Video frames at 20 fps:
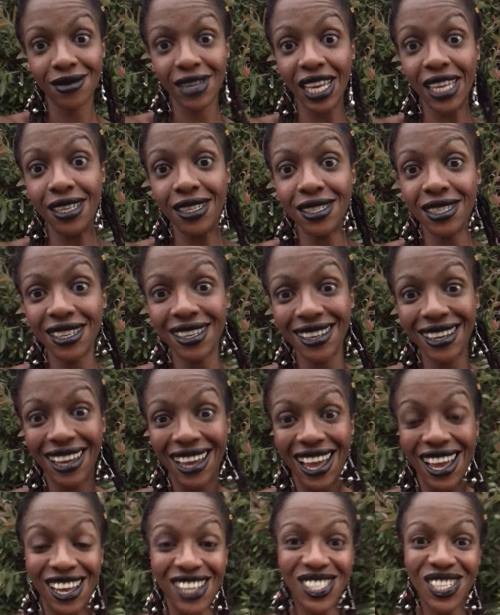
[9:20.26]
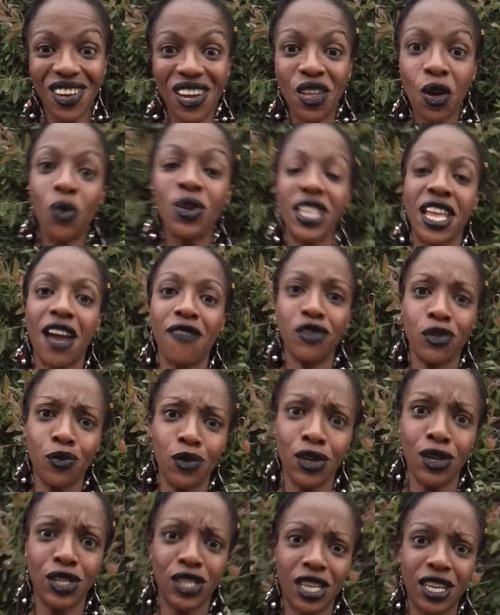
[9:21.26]
Easy. So and
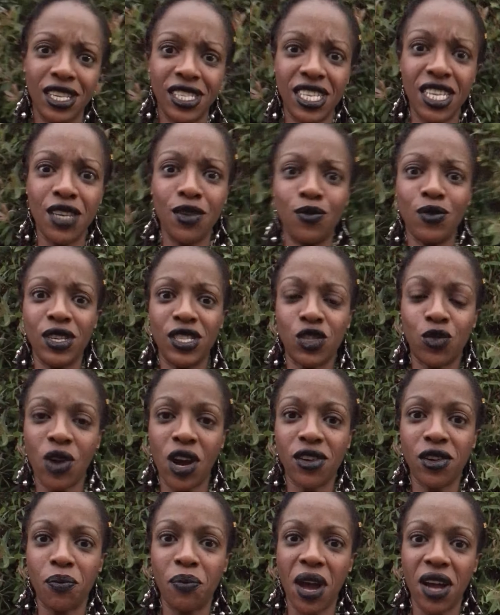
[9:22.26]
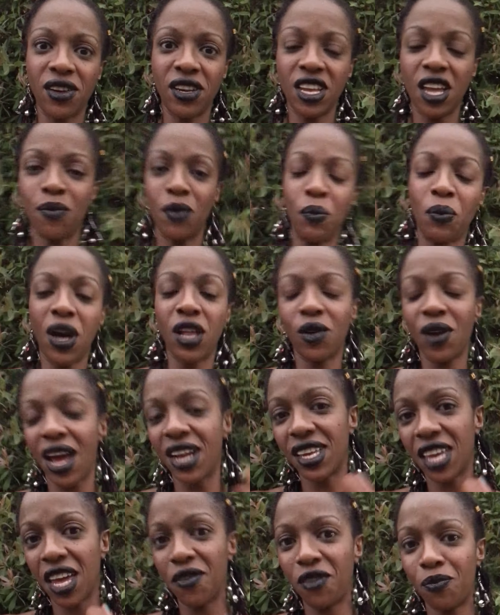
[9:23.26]
afterwards, because he was ground and pounding him, and Paulo
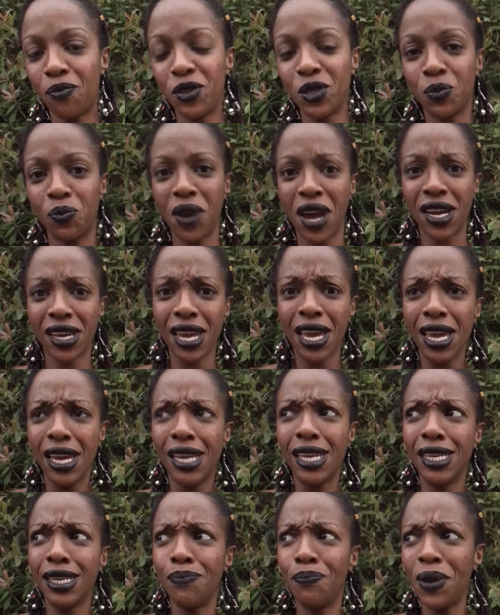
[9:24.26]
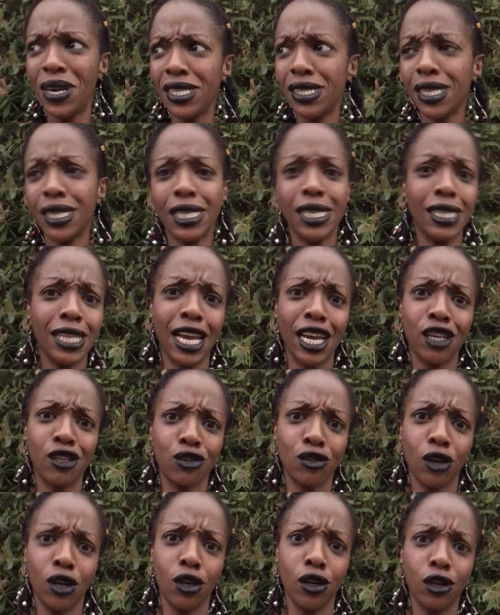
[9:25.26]
had gave up his back. He basically like
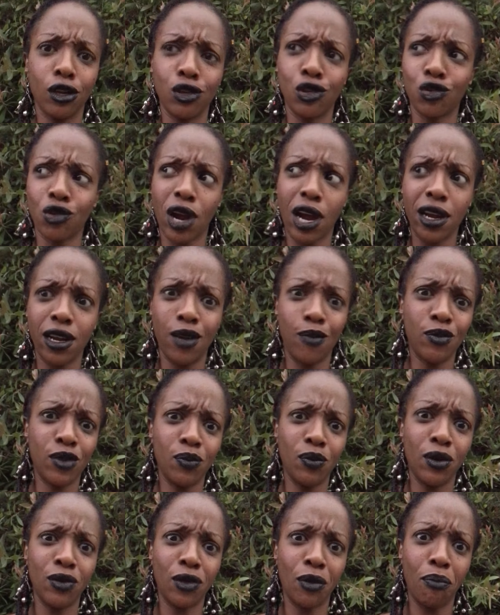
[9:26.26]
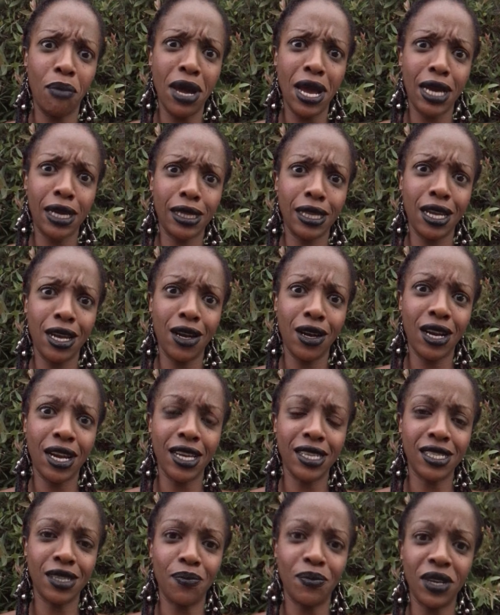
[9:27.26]
uh, dry humped him on the back there, I
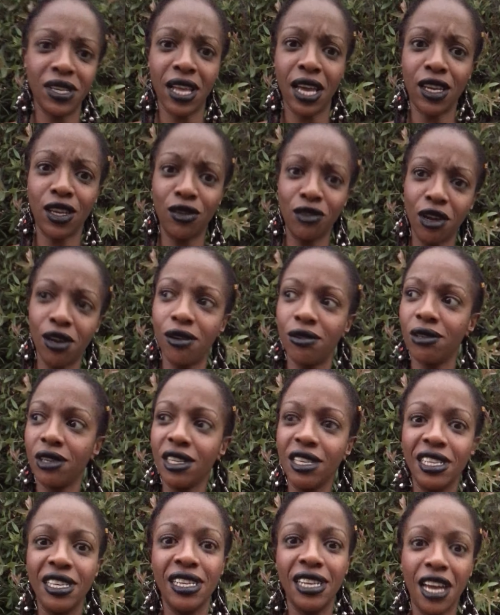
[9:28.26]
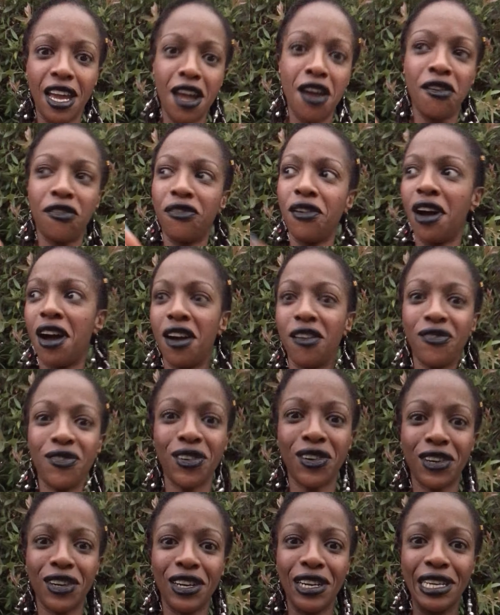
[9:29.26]
guess to be like, you know, f off
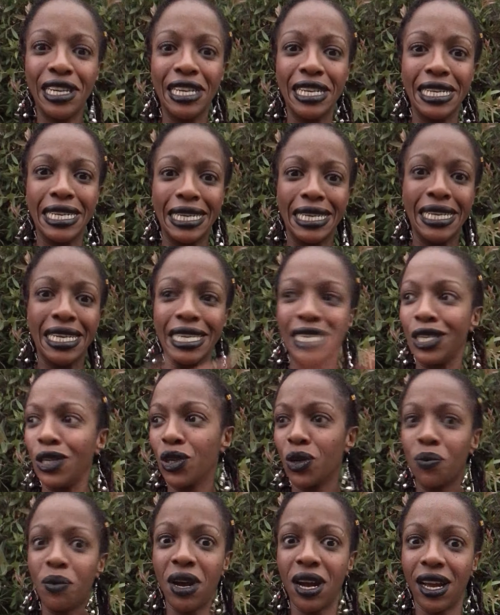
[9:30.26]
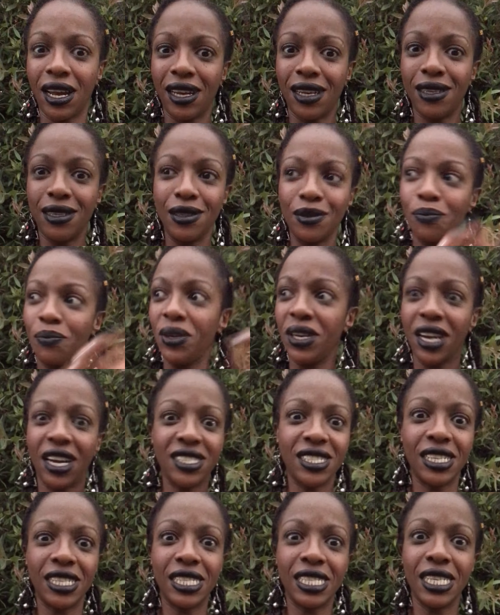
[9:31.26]
or you're my
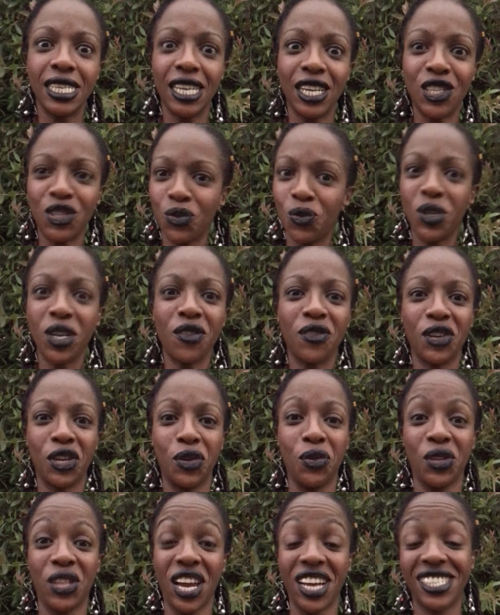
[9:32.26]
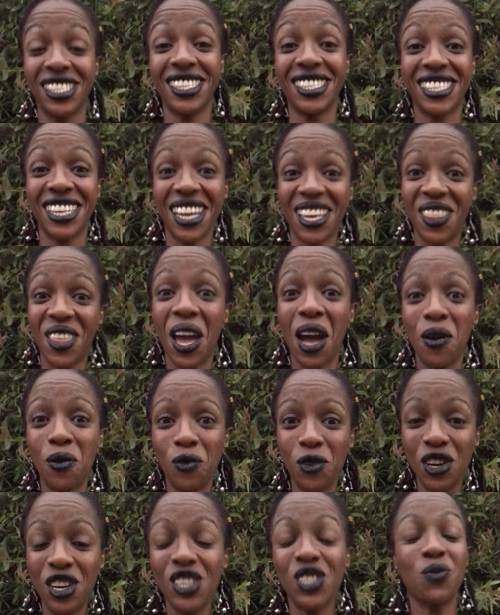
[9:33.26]
bitch or whatever you would like to say that
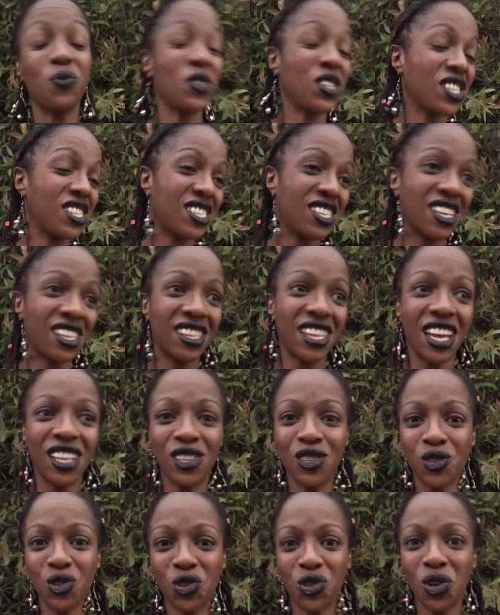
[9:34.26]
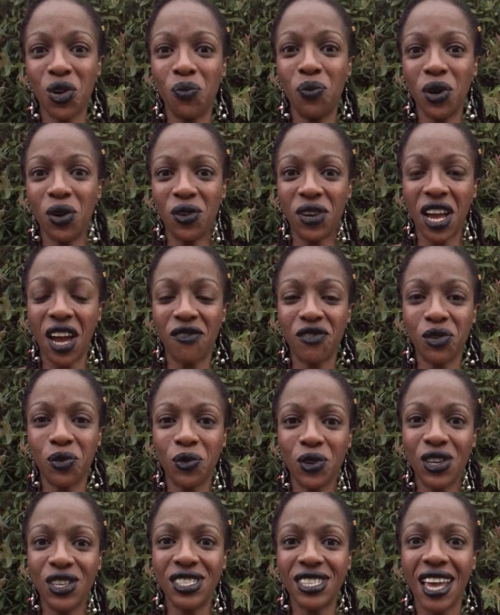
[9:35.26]
was. But he did that little showboating
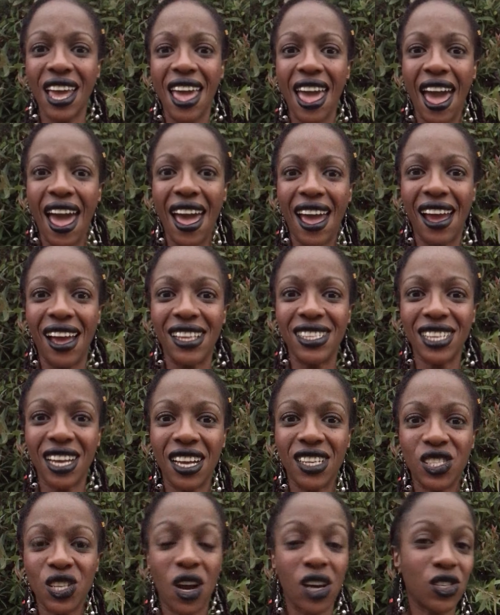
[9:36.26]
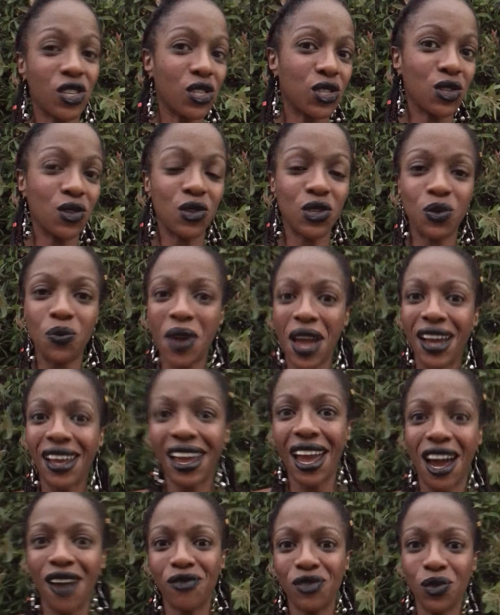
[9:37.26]
afterwards and uh, talked his little
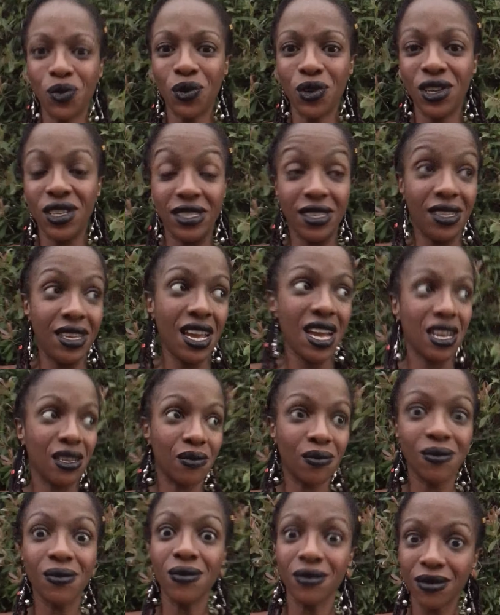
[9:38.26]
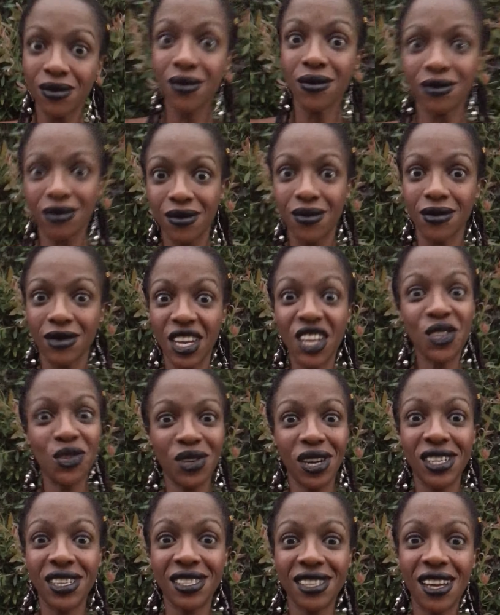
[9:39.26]
smack afterwards, and yeah,
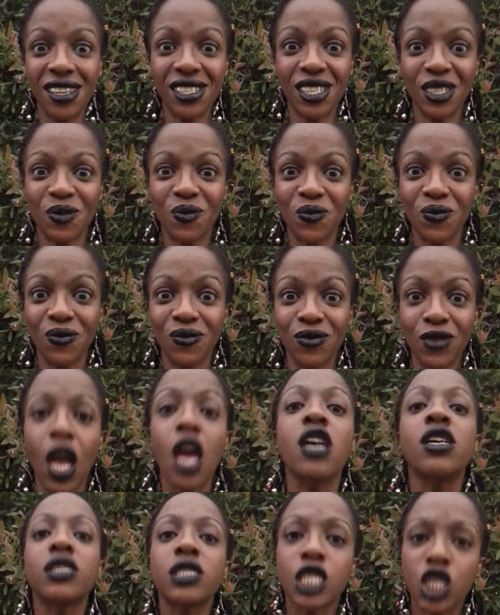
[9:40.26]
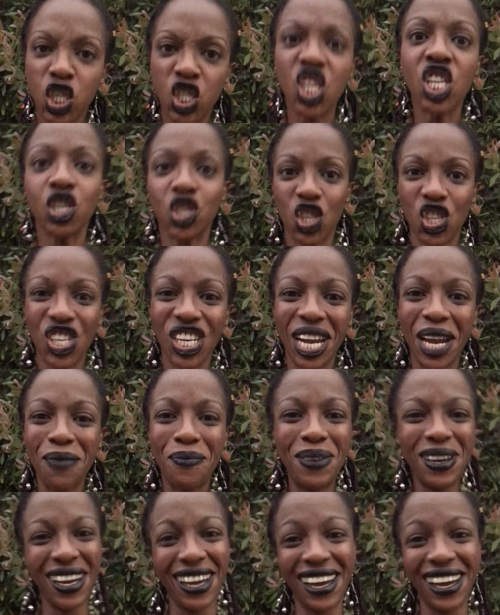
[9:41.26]
Israel Adesanya still champ.